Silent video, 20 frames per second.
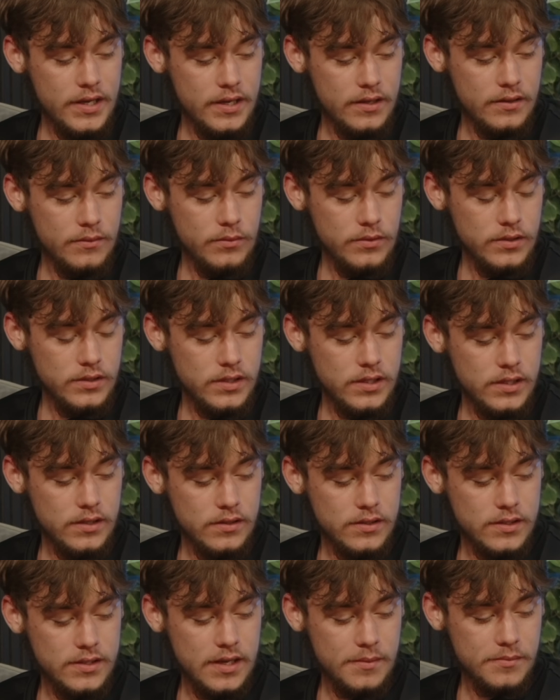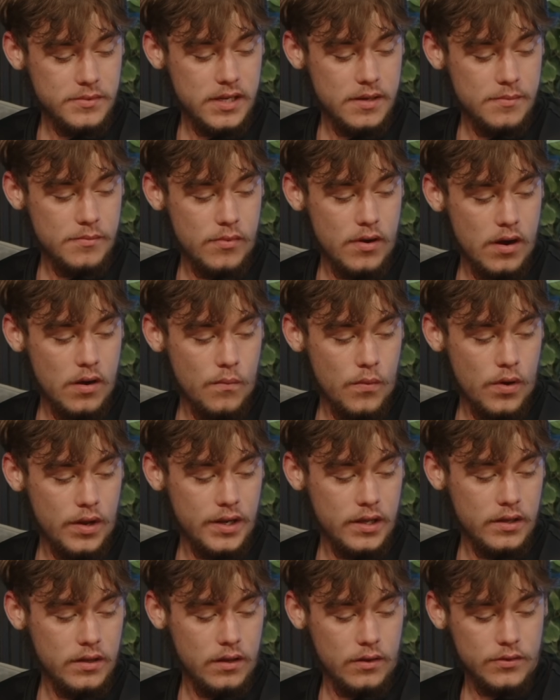It was in September. I won
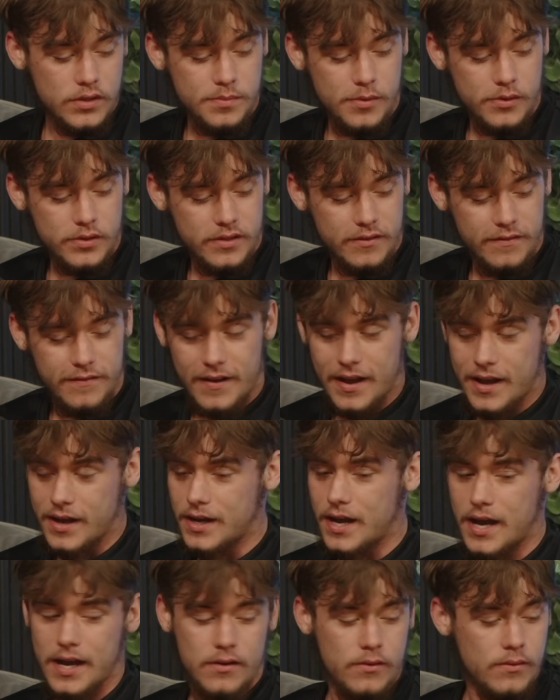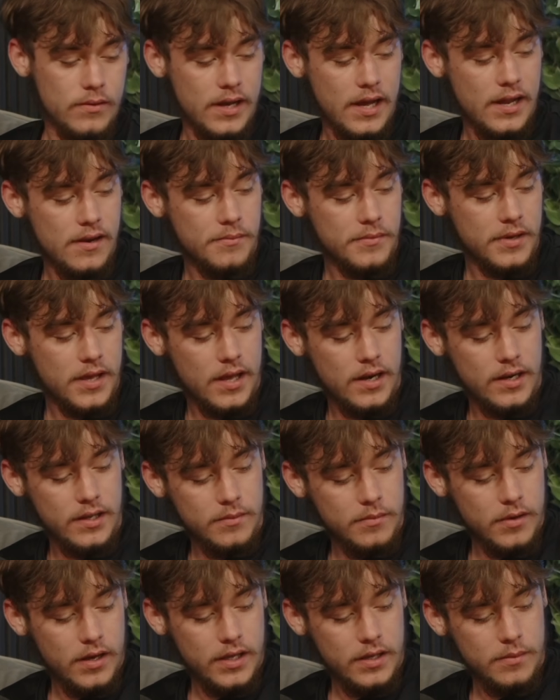it. I was supposed to fight a guy called Callum Kelly,
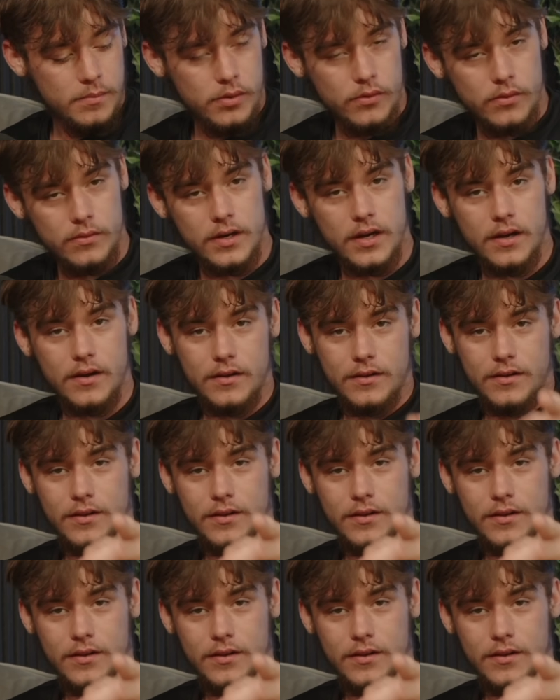but he pulled out.